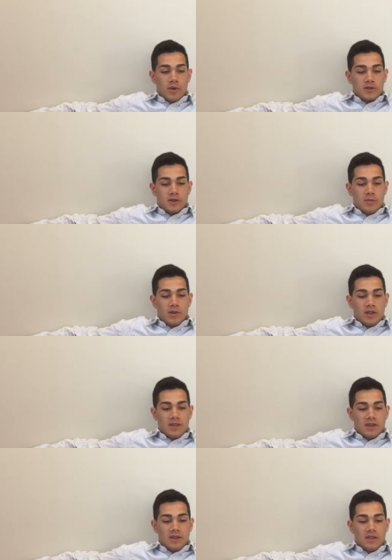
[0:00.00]
but German
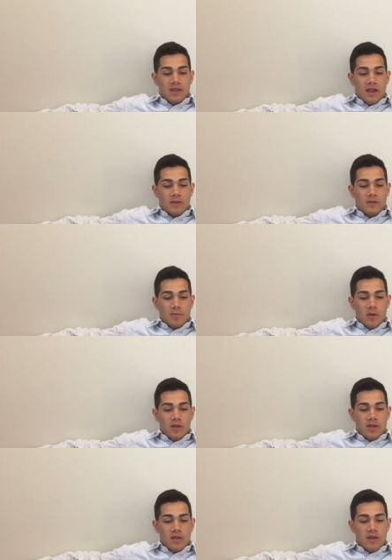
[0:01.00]
dissidents,
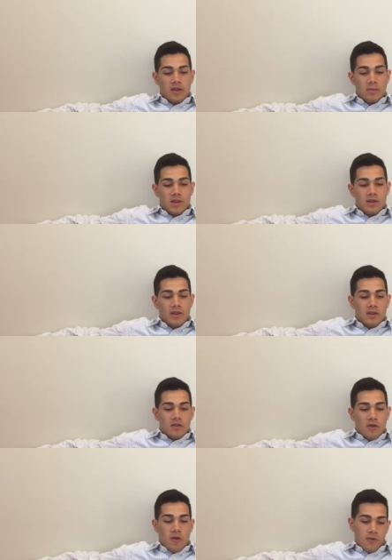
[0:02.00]
outspoken clergymen,
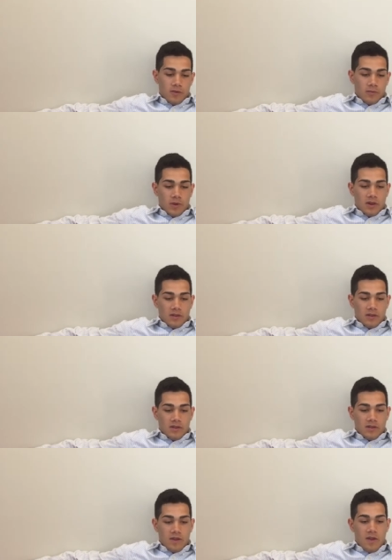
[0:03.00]
Jehovah's
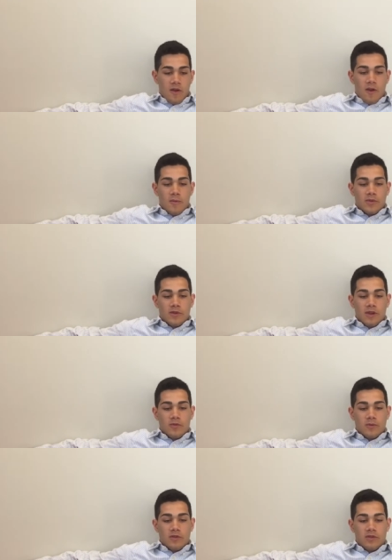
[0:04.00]
Witnesses,
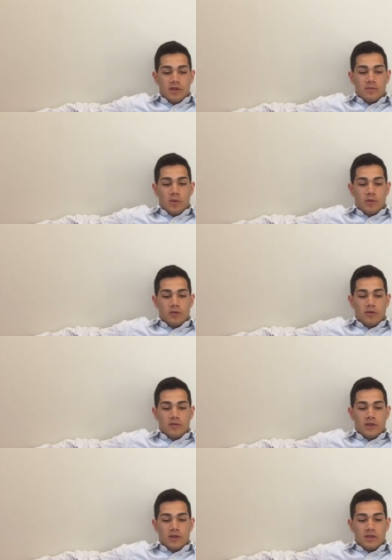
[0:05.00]
homosexuals, and Polish
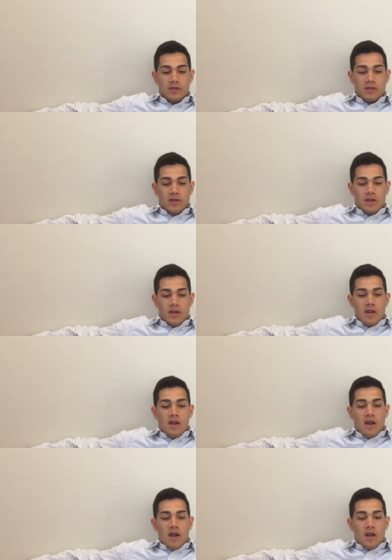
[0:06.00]
civilians.
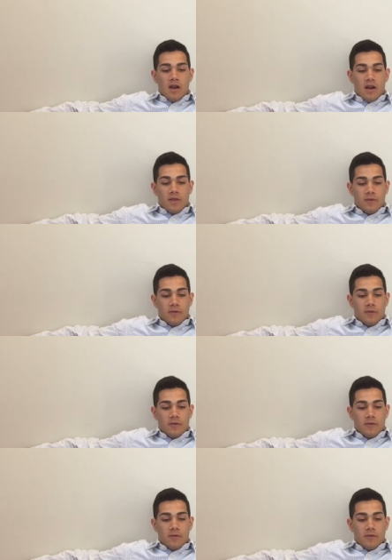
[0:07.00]
On